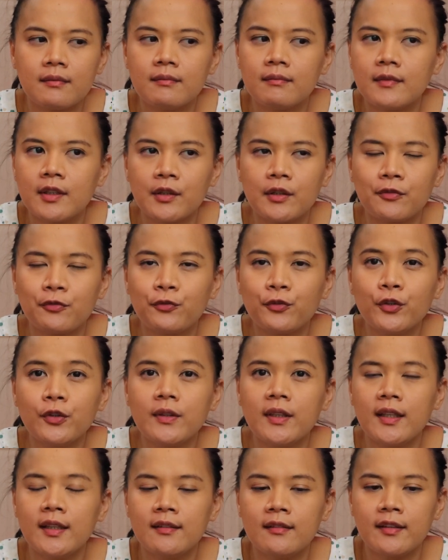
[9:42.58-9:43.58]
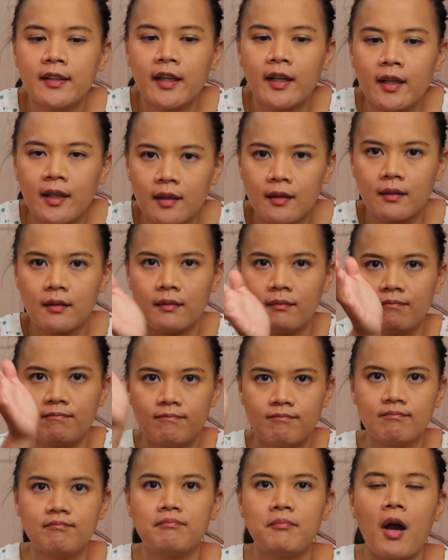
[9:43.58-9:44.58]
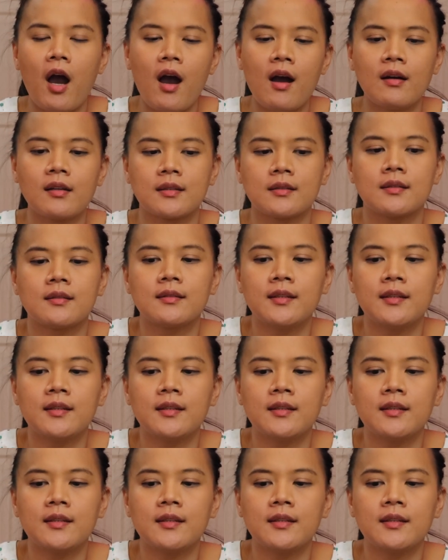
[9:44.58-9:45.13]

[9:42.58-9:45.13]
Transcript: the food in their box,